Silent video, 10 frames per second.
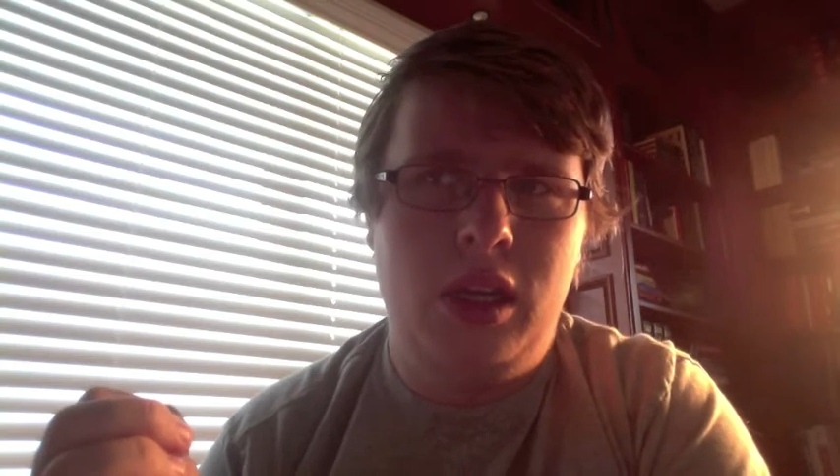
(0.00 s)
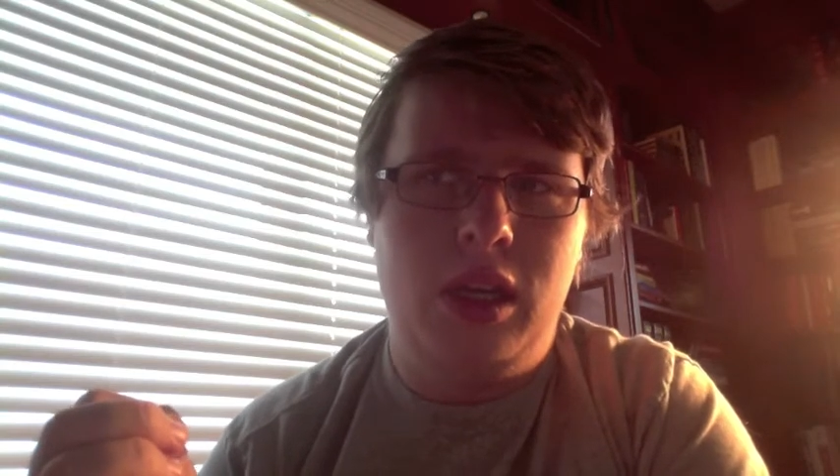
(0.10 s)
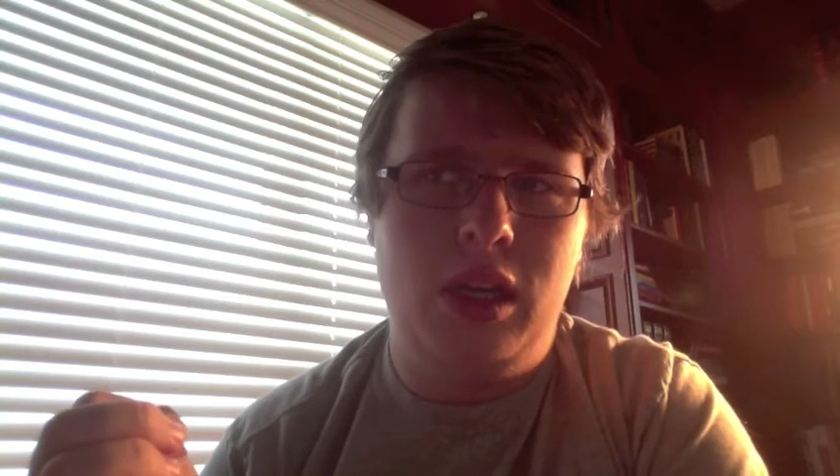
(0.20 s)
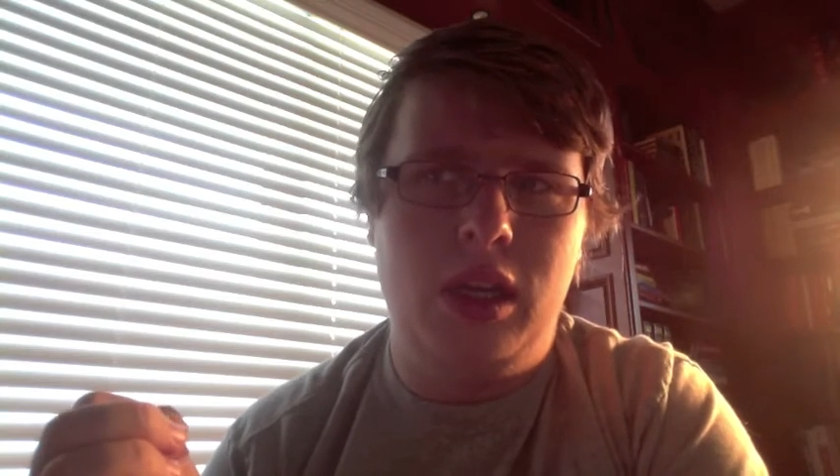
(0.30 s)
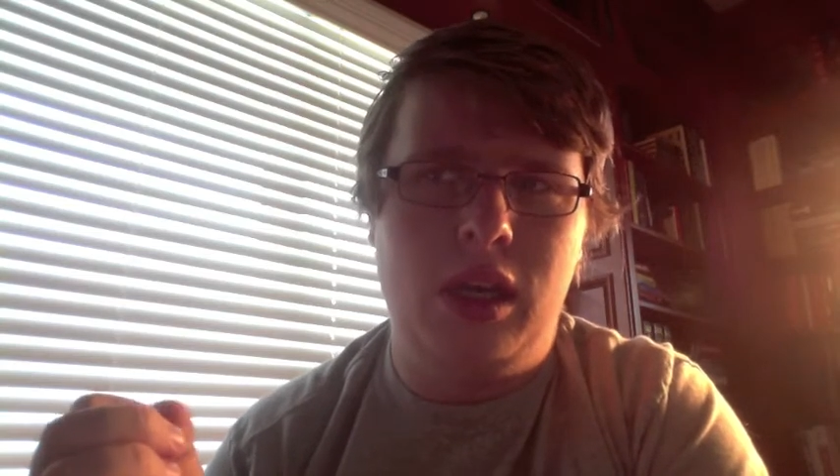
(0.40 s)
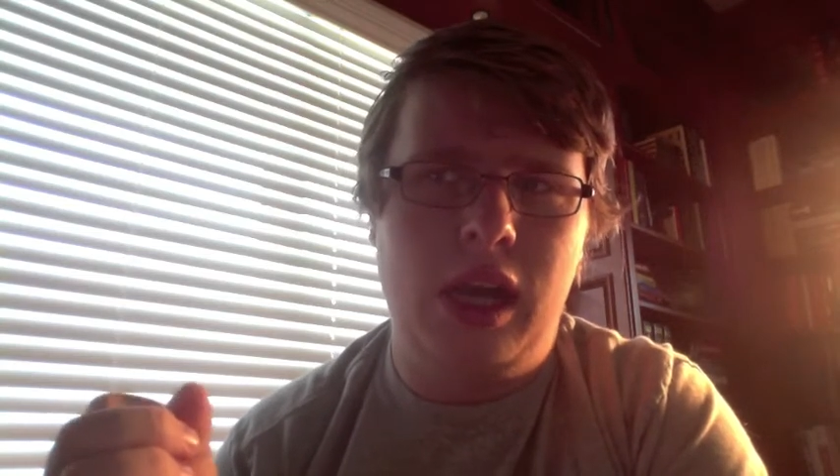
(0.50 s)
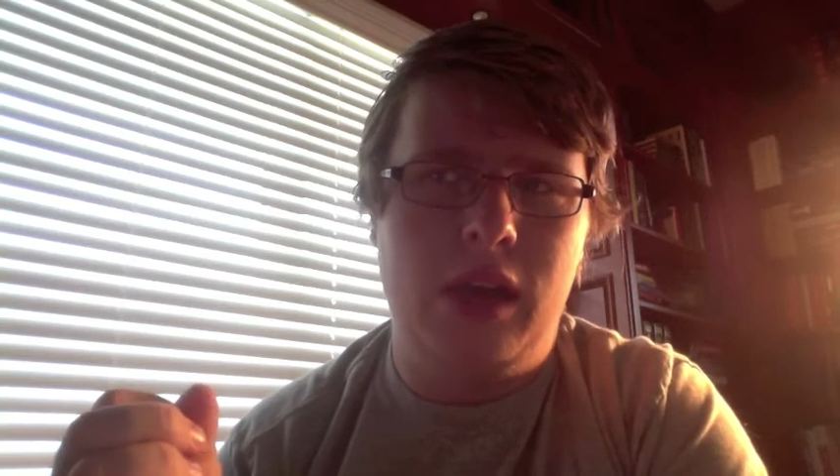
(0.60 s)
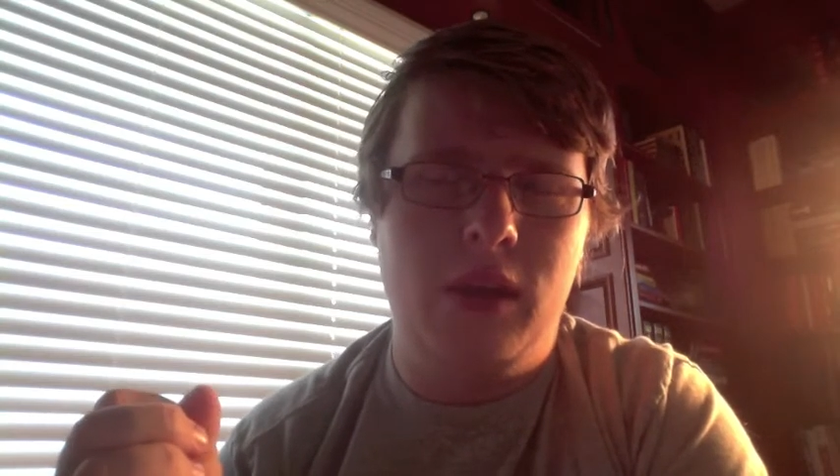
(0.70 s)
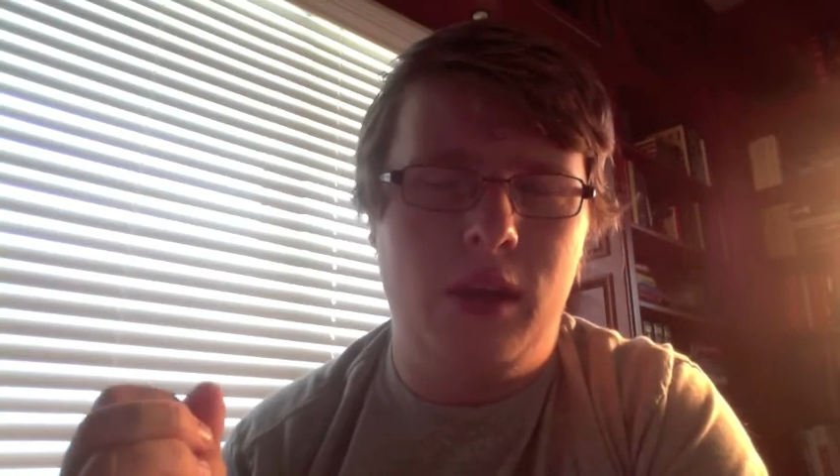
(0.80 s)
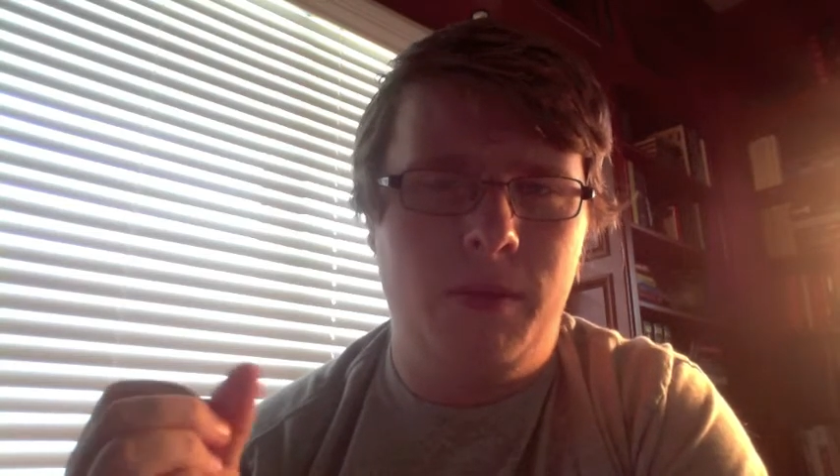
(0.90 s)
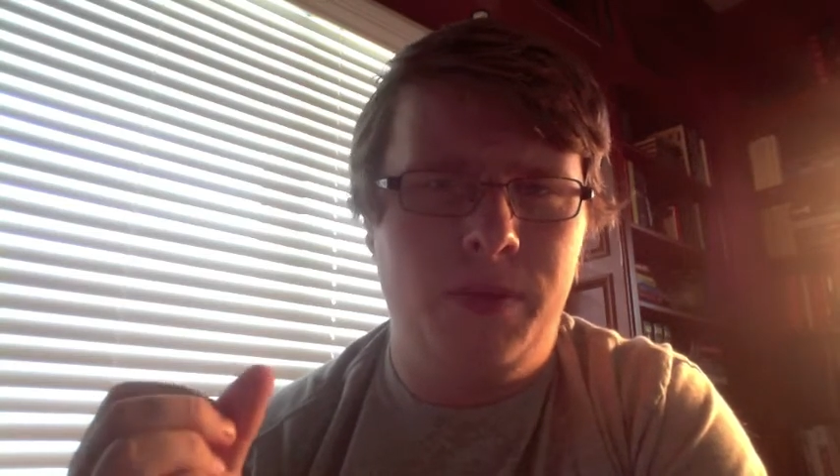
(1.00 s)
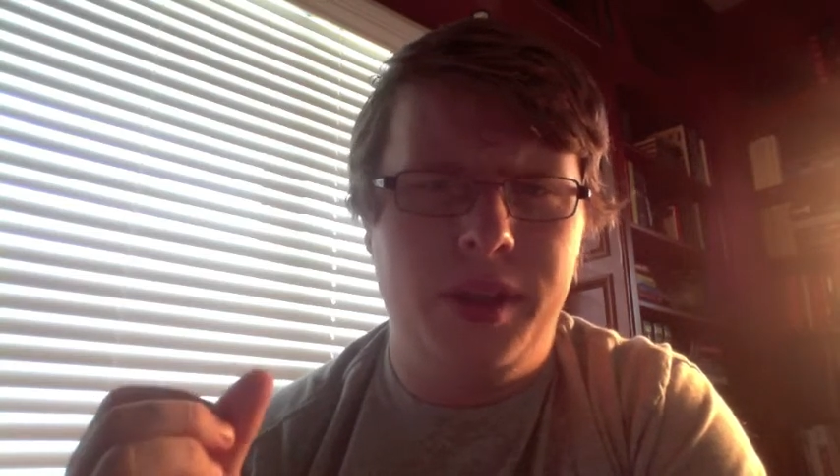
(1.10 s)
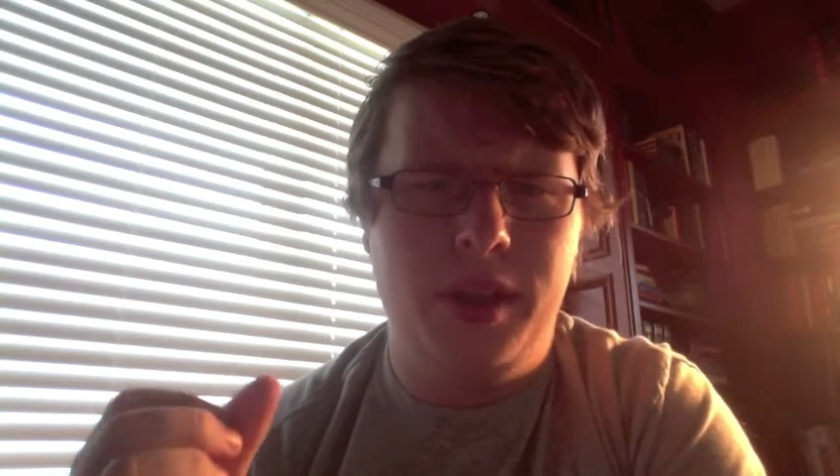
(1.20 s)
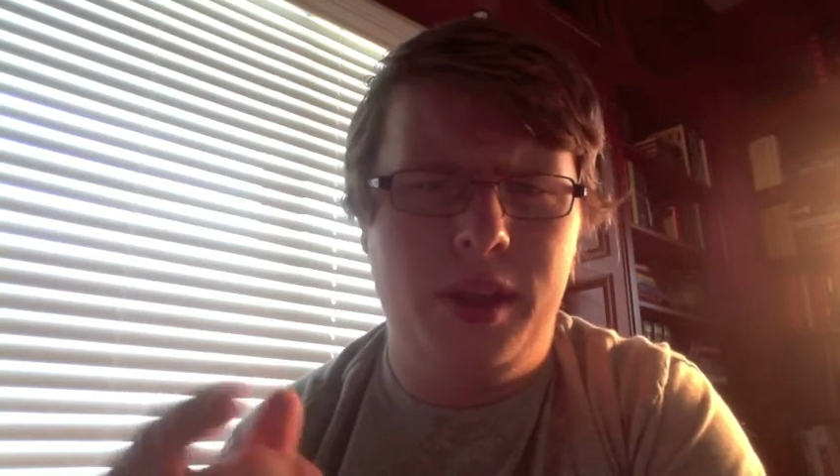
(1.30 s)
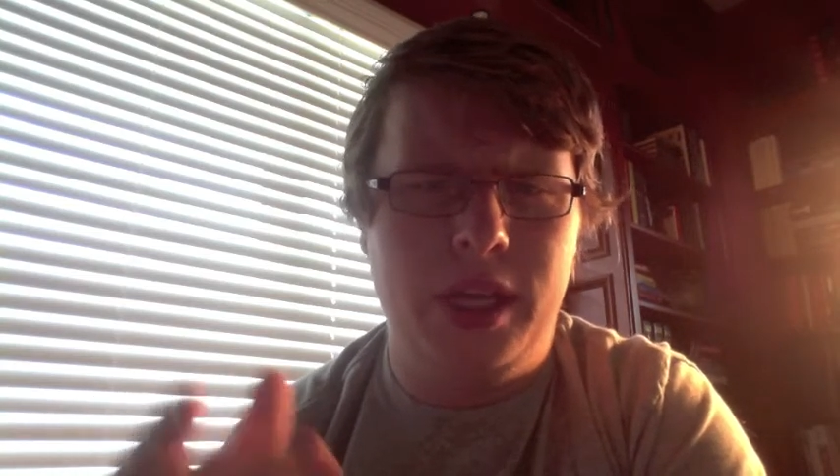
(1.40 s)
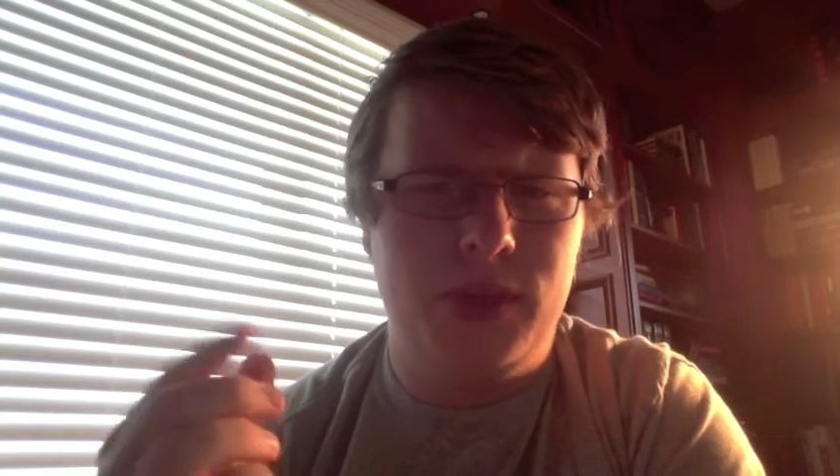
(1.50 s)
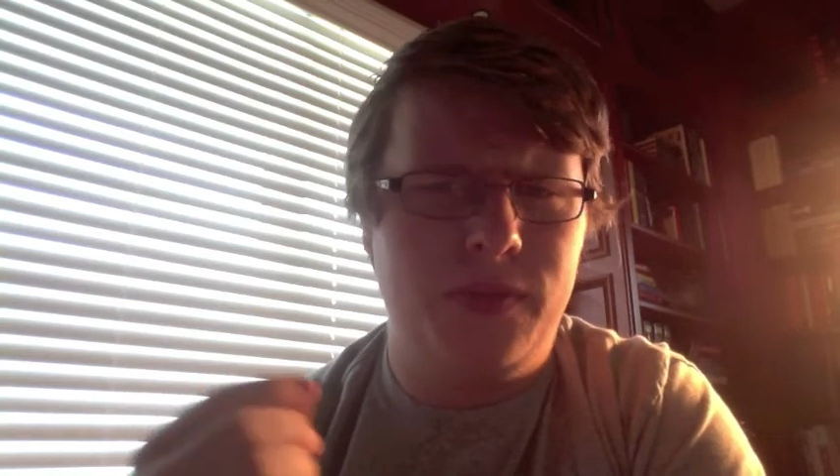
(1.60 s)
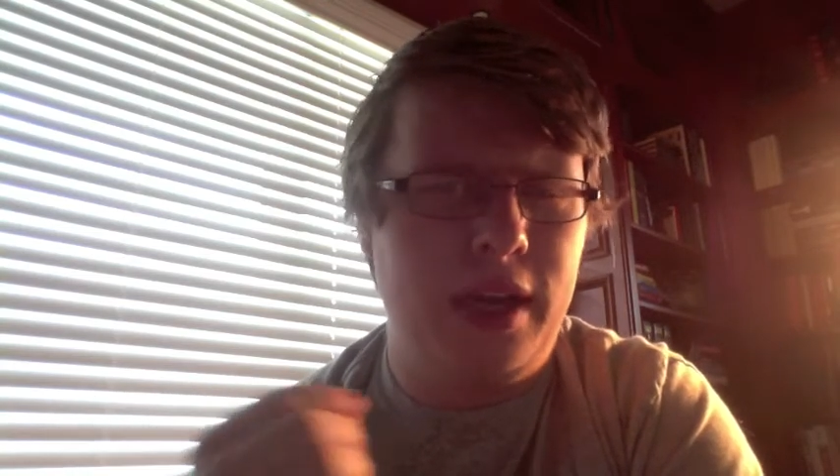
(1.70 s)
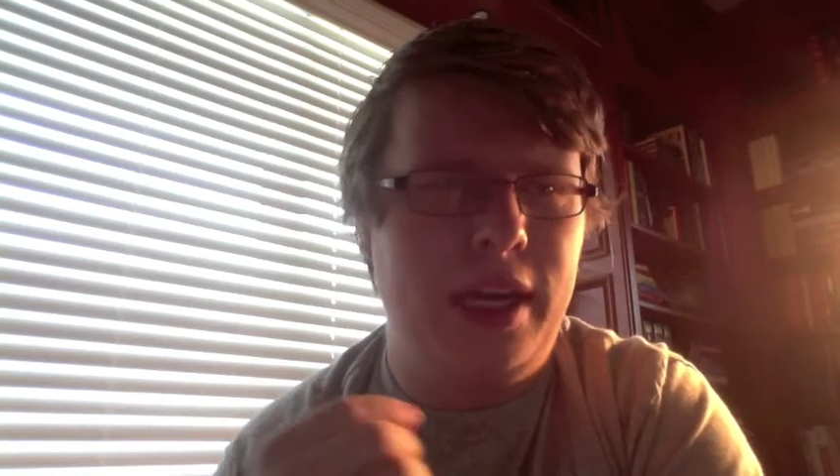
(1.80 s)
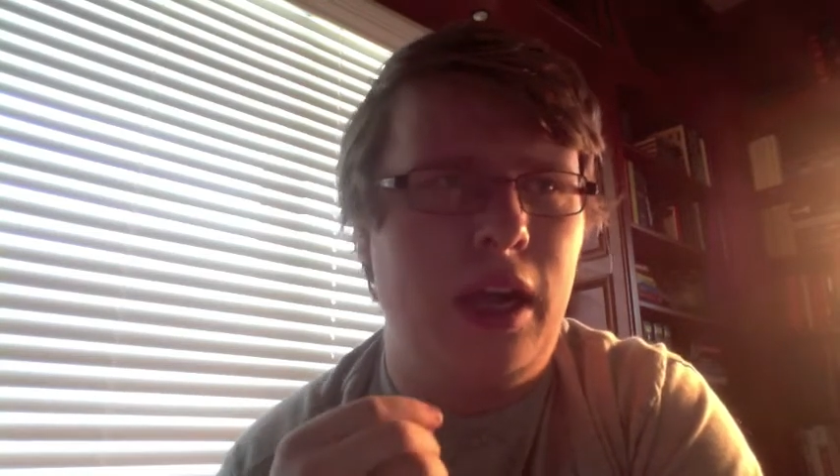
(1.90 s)
I don't know. You, you, guys will
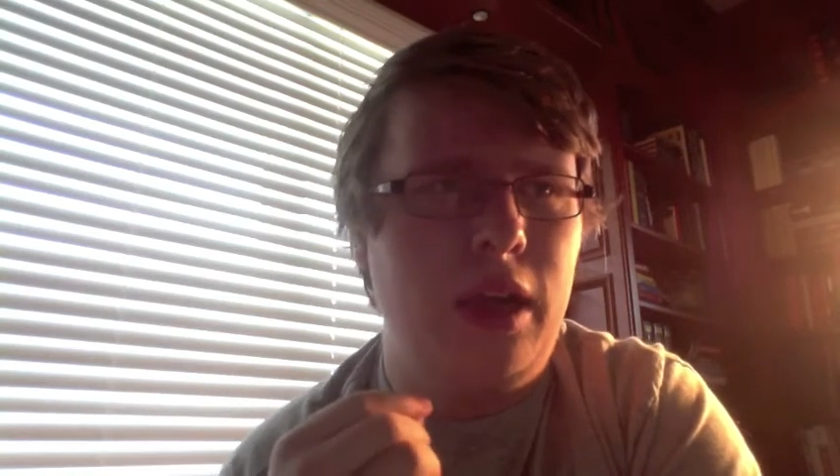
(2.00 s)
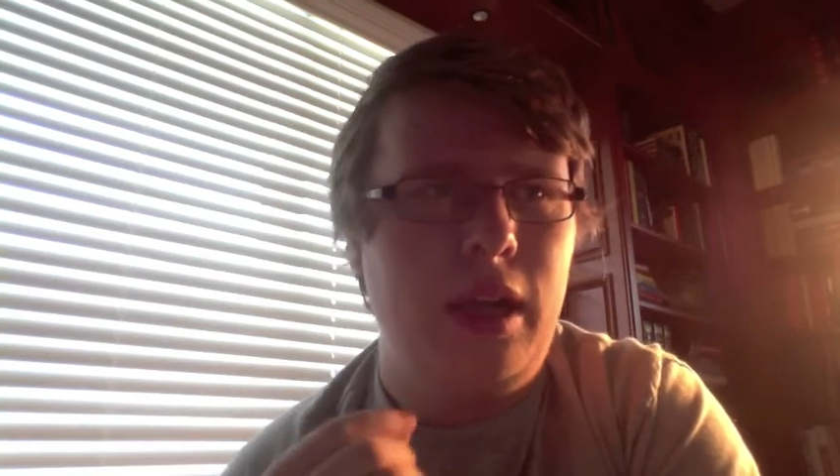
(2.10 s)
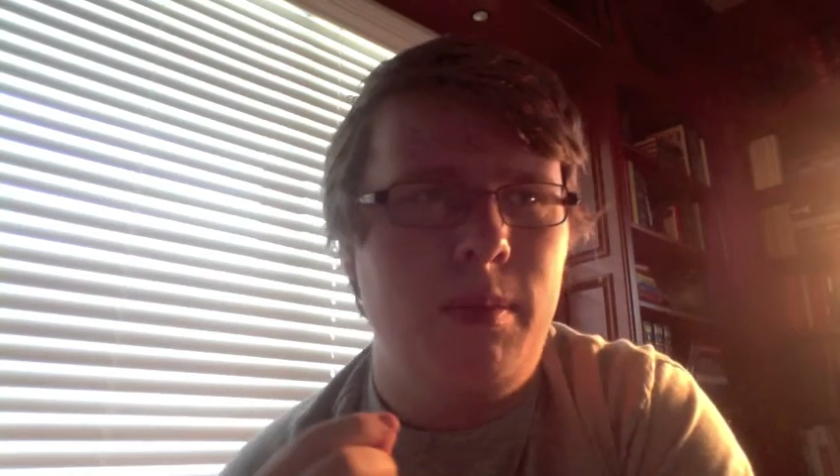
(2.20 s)
find out.